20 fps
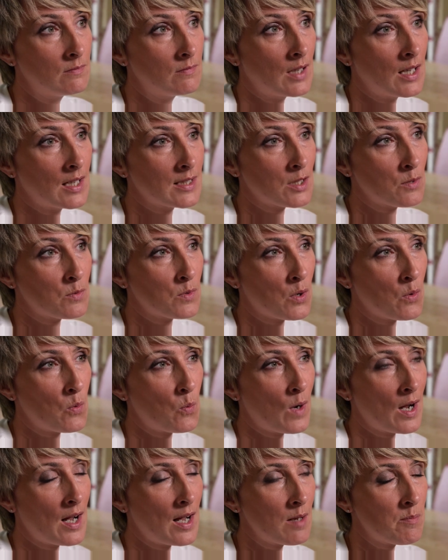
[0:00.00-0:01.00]
I don't know
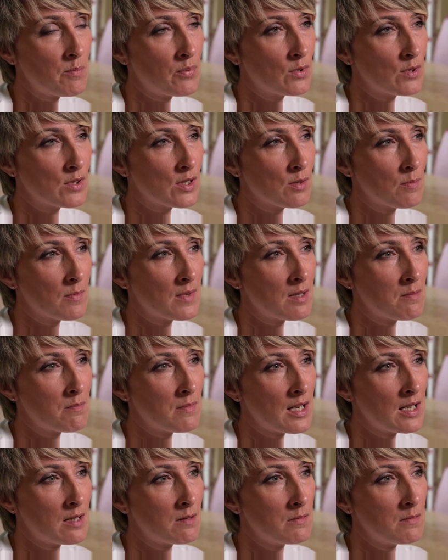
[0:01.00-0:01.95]
why, but something made